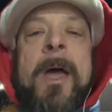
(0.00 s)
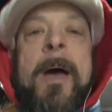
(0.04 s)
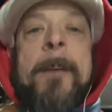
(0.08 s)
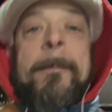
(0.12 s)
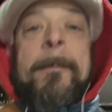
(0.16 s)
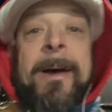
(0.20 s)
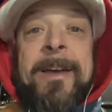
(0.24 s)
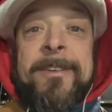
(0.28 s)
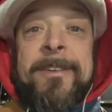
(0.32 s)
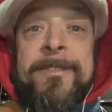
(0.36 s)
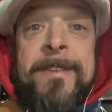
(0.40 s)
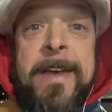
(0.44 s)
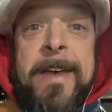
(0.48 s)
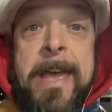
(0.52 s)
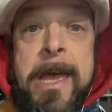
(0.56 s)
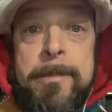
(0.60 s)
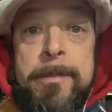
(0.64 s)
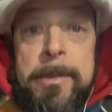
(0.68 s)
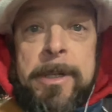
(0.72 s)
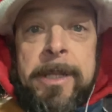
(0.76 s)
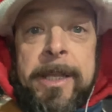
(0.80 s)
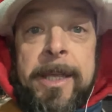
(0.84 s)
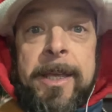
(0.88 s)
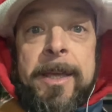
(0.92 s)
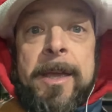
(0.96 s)
My
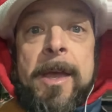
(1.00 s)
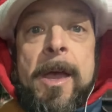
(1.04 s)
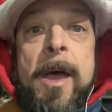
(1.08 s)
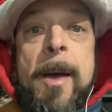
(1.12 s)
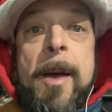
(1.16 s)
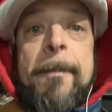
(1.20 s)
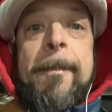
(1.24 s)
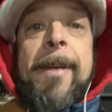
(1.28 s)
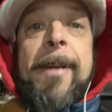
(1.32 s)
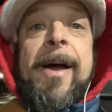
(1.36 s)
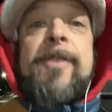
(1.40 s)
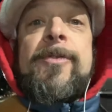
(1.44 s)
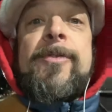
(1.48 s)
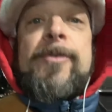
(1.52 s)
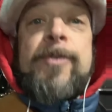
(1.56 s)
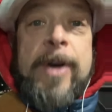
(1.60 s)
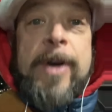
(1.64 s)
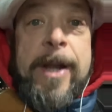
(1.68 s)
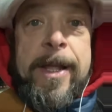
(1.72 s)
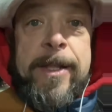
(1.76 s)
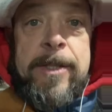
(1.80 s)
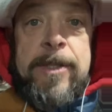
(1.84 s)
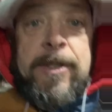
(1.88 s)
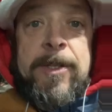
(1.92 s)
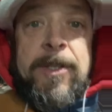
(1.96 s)
family, my
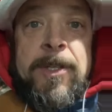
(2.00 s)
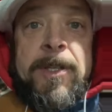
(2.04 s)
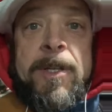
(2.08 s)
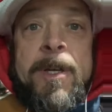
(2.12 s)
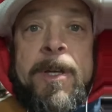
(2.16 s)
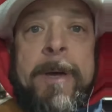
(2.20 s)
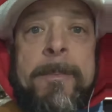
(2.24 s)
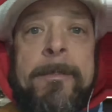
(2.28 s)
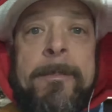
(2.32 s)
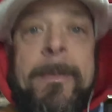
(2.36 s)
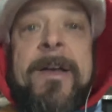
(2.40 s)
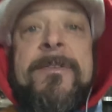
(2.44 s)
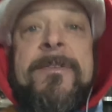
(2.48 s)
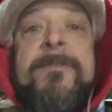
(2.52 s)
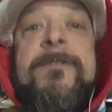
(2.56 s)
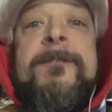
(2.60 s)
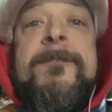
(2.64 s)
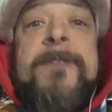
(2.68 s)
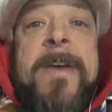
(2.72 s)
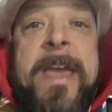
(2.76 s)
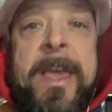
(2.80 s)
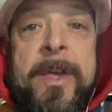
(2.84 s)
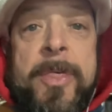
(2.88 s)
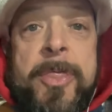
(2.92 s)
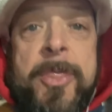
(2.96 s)
friends, my
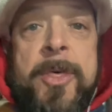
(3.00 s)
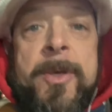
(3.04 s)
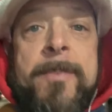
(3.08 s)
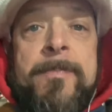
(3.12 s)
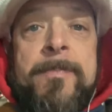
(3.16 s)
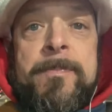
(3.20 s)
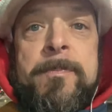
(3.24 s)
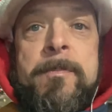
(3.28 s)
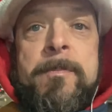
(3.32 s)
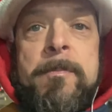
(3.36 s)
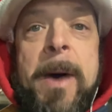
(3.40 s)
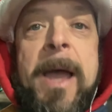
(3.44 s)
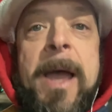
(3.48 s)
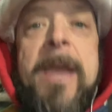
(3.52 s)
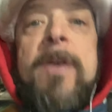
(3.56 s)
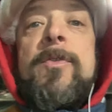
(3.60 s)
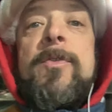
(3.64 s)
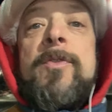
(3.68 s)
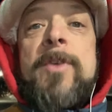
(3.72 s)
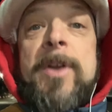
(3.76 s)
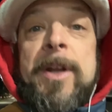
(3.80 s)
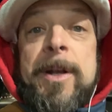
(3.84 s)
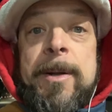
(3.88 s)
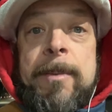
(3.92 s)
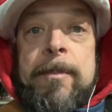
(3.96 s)
faith, my
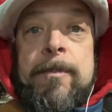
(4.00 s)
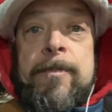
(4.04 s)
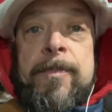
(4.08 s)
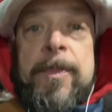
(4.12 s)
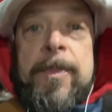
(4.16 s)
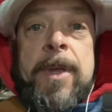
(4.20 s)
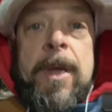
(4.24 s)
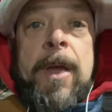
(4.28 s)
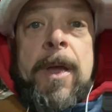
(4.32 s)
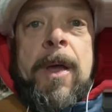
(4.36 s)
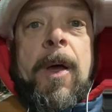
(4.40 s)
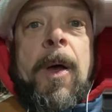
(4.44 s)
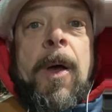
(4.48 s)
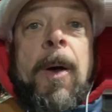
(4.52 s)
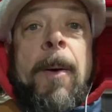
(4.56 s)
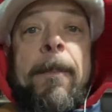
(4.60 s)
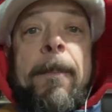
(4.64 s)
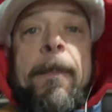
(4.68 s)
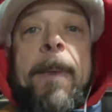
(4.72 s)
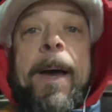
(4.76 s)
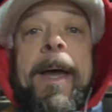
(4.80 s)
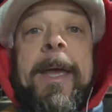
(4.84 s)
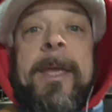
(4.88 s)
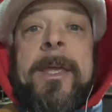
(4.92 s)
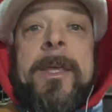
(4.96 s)
freedom,
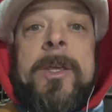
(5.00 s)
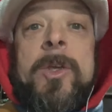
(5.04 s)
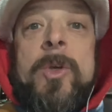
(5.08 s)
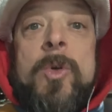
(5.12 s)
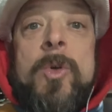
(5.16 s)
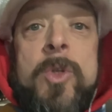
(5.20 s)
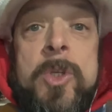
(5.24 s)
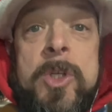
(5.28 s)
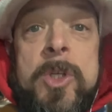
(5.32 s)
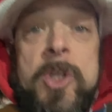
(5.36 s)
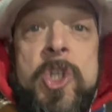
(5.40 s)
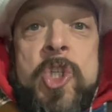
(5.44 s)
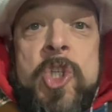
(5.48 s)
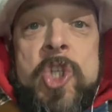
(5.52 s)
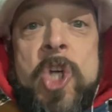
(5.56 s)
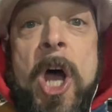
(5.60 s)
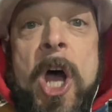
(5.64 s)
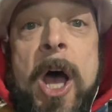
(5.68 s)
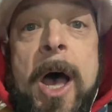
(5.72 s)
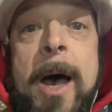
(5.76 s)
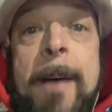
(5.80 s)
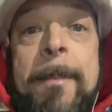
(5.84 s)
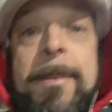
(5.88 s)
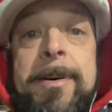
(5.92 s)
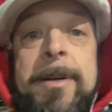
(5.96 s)
my union
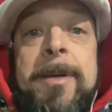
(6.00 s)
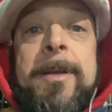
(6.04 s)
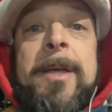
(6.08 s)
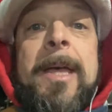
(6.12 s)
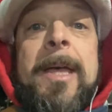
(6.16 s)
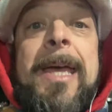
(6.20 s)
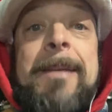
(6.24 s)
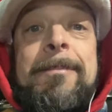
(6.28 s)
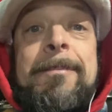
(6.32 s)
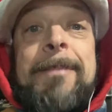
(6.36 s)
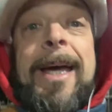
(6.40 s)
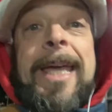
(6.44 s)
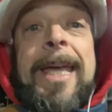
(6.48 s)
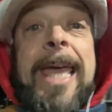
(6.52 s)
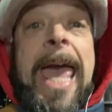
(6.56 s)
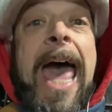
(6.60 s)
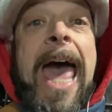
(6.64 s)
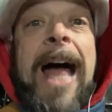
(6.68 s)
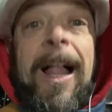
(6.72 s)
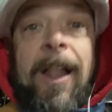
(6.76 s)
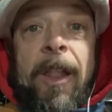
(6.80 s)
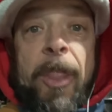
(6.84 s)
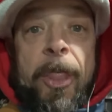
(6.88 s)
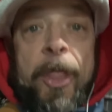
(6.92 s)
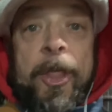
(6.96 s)
job, and my
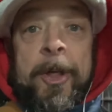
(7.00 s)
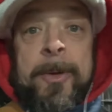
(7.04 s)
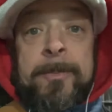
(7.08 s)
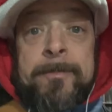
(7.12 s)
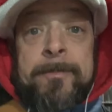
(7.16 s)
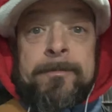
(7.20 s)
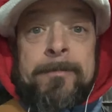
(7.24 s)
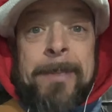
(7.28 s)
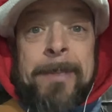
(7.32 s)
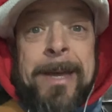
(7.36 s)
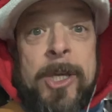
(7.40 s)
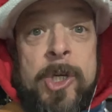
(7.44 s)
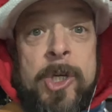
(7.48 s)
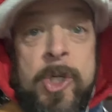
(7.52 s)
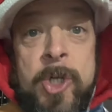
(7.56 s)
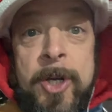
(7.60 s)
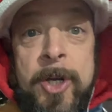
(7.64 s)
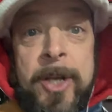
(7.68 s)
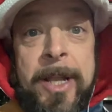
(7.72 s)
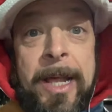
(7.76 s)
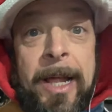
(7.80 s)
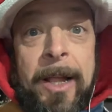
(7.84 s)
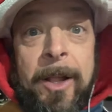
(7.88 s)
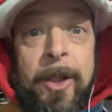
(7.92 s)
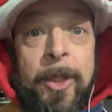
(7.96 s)
health, my good
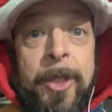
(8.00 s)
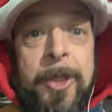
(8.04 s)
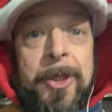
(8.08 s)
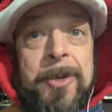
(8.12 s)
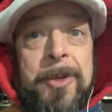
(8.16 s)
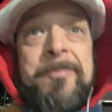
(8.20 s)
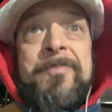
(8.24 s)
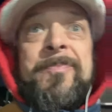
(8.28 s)
health.